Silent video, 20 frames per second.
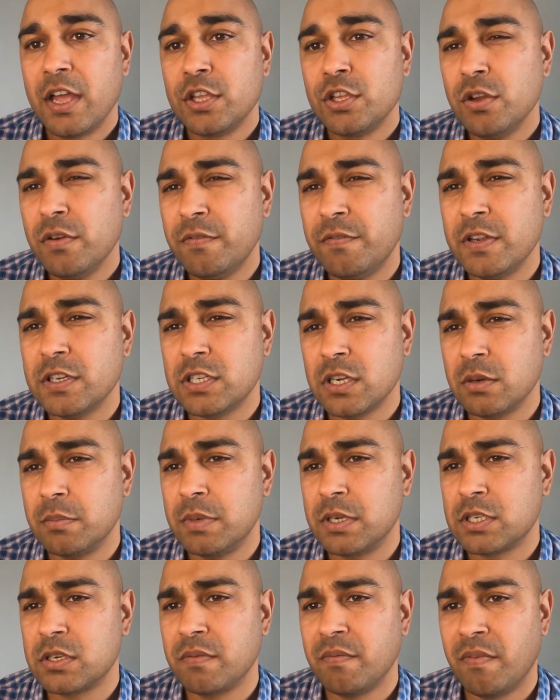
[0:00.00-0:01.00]
Your vision,
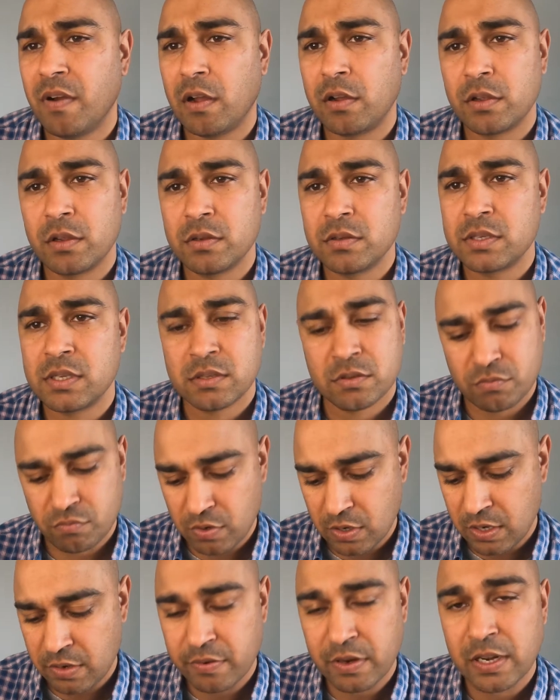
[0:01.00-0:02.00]
mission, values is
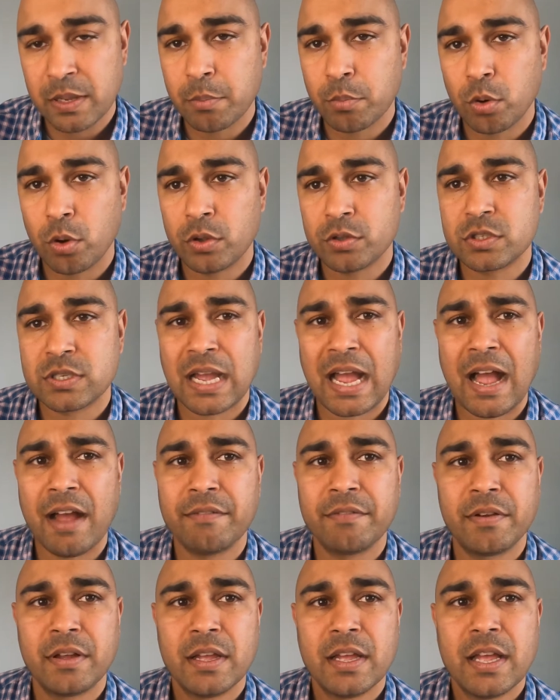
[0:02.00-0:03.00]
really, really important to
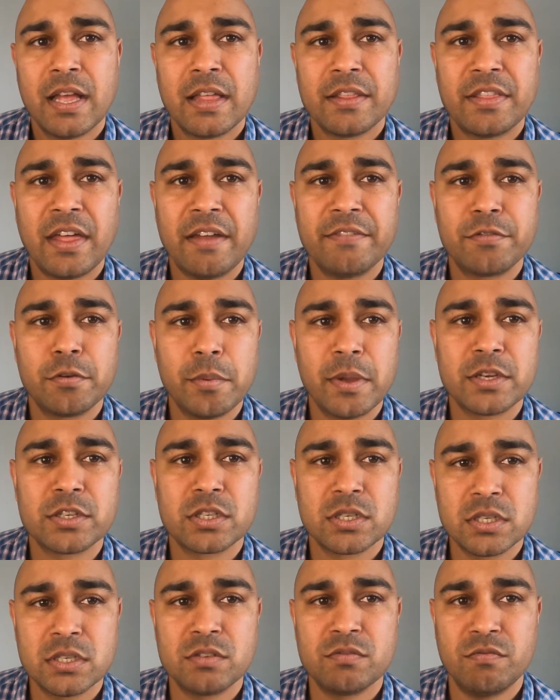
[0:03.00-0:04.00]
have. That
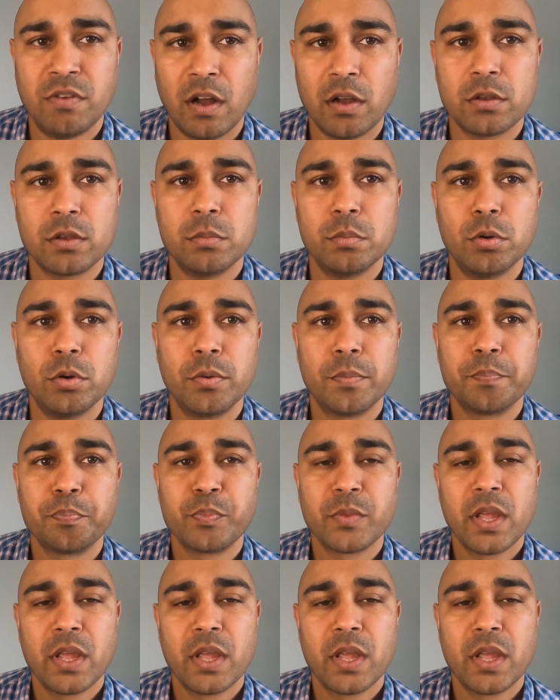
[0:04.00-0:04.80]
information is valuable.